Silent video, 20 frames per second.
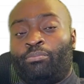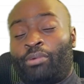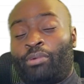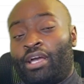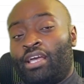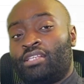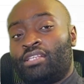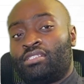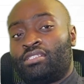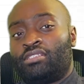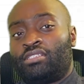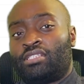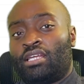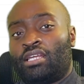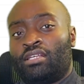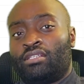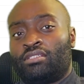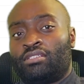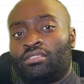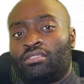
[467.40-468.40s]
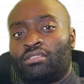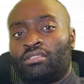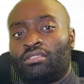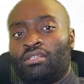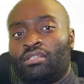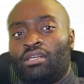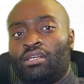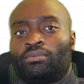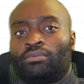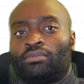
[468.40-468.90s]
buyers and sellers.
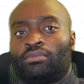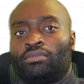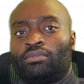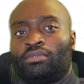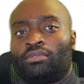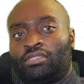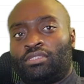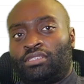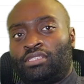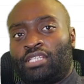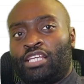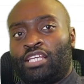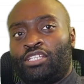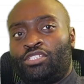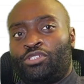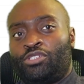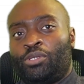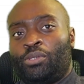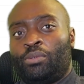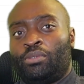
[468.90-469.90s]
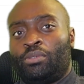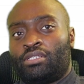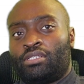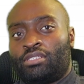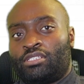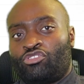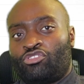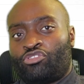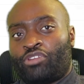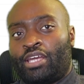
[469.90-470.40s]
Stay tuned,
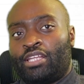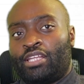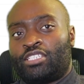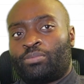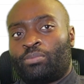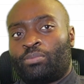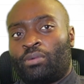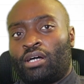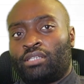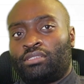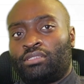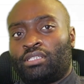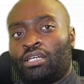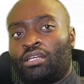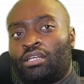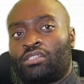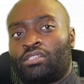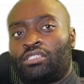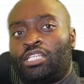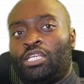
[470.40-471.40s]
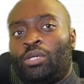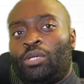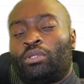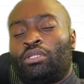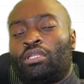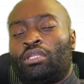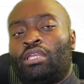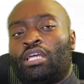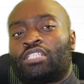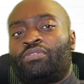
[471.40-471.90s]
trade smart, and I'll see you
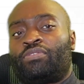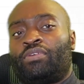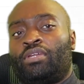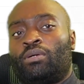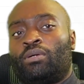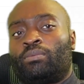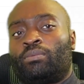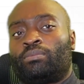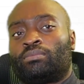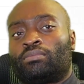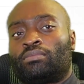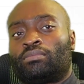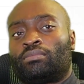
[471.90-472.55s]
on the next video.